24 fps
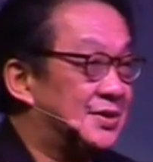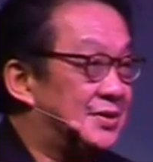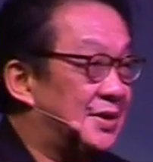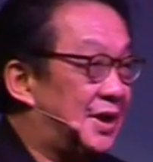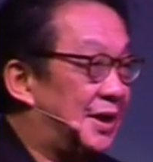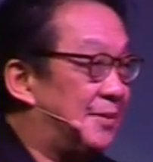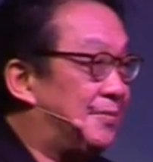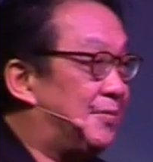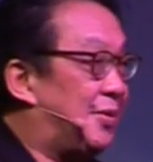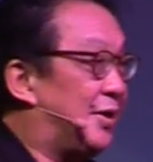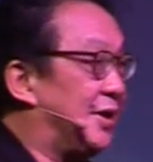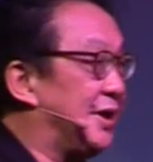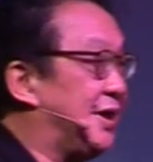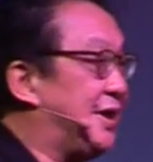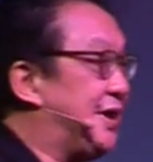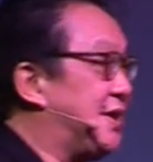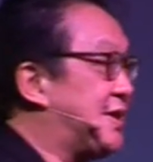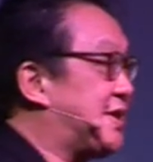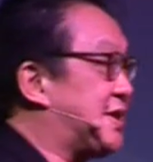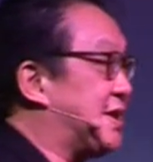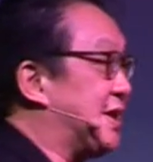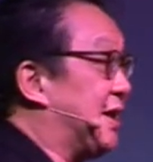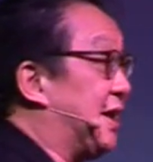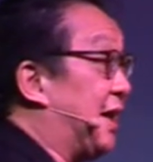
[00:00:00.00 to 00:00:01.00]
So I bought
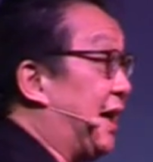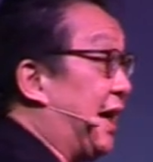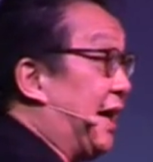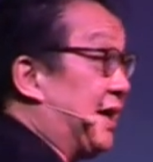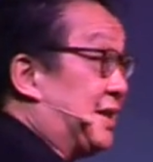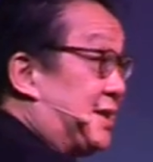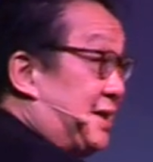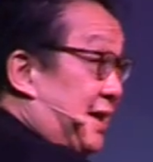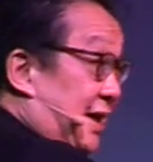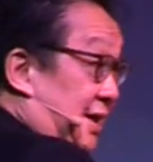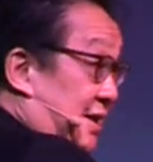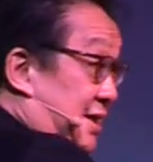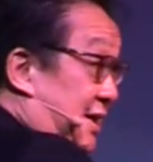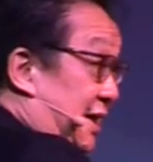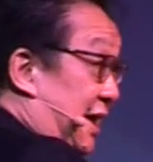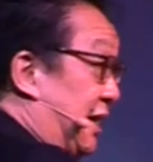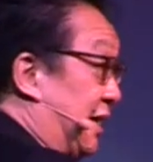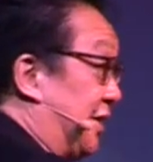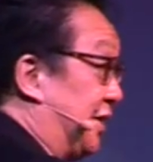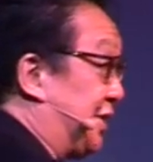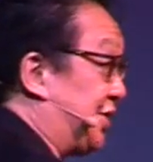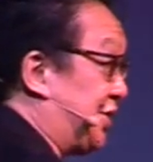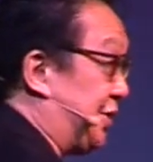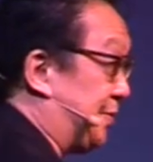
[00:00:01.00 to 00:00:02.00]
these uh, assets
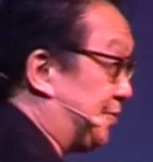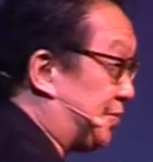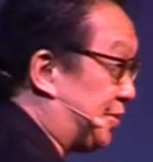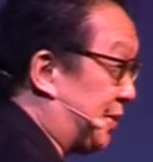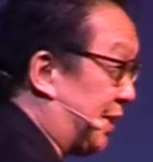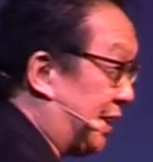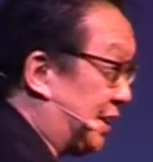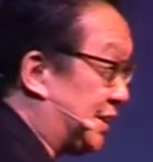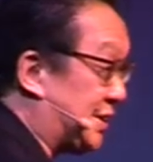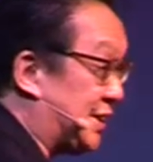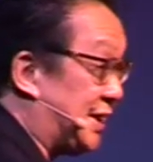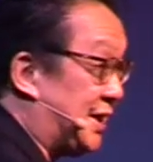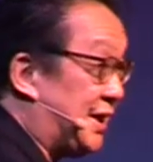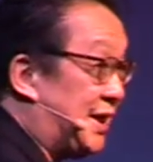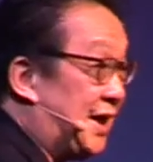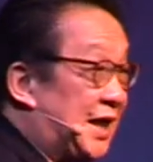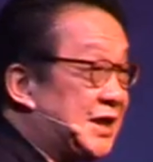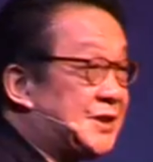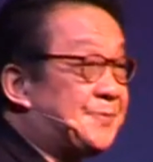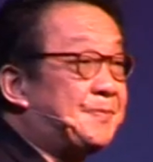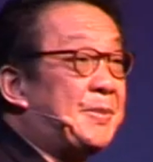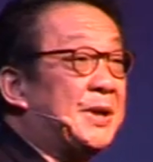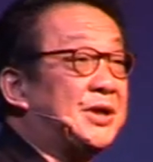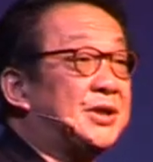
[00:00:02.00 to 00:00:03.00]
at a cheap price,
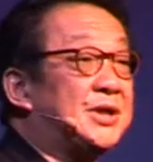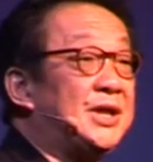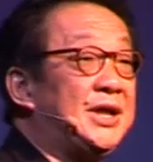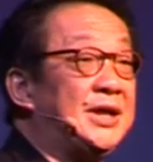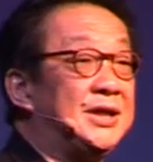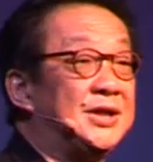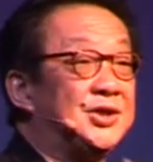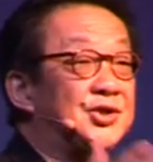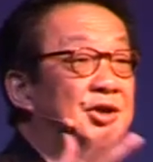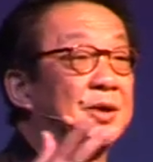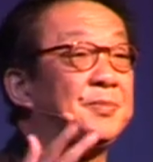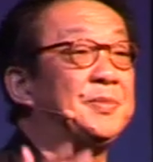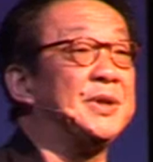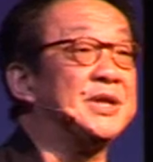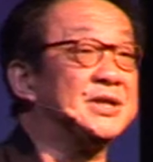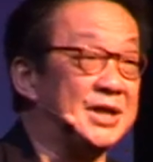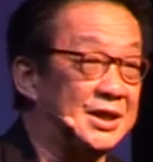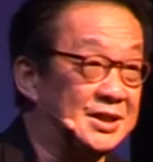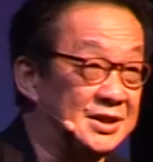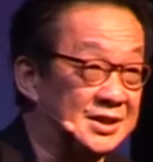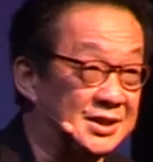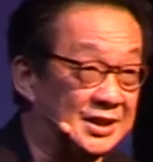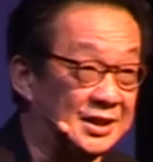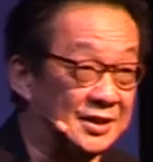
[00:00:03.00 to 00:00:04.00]
especially the
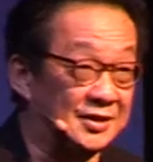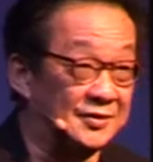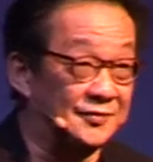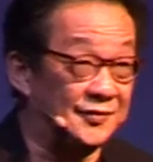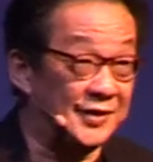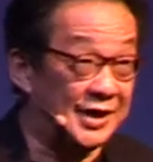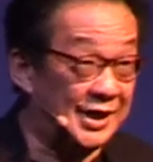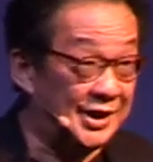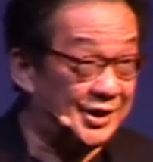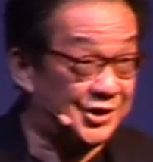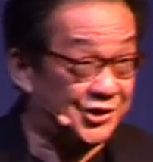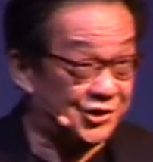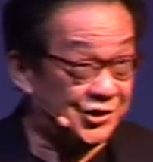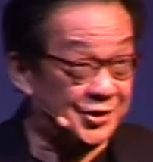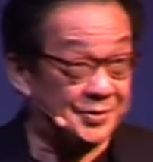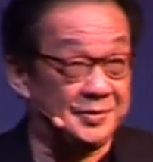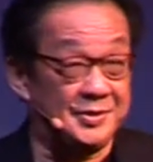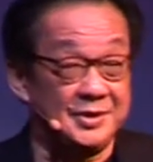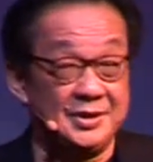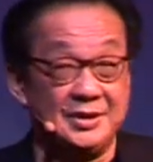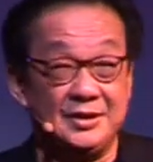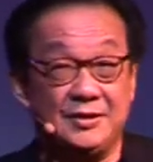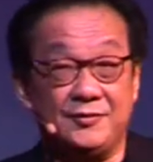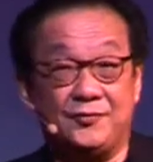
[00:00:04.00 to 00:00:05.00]
shopping center, very
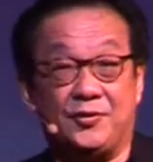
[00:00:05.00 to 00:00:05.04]
cheap,